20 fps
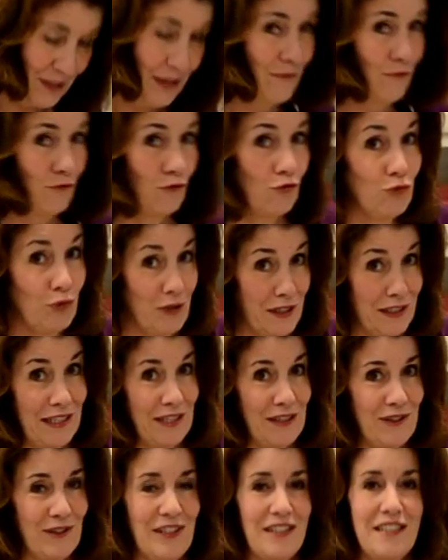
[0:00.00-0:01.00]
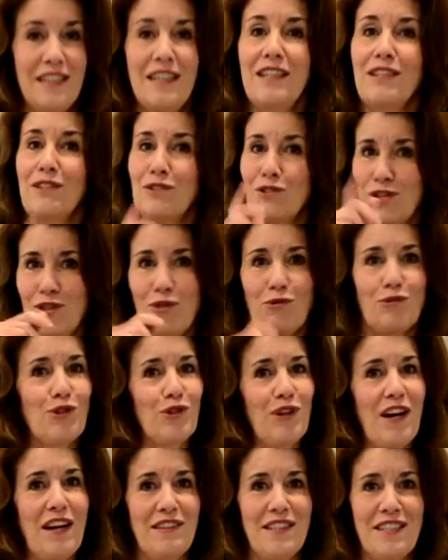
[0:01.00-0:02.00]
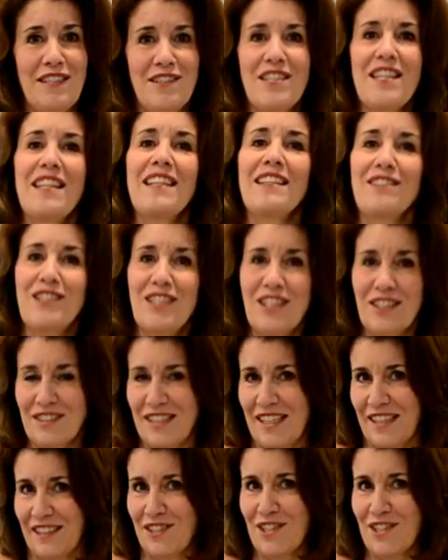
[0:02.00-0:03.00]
Really good. So try these. And until next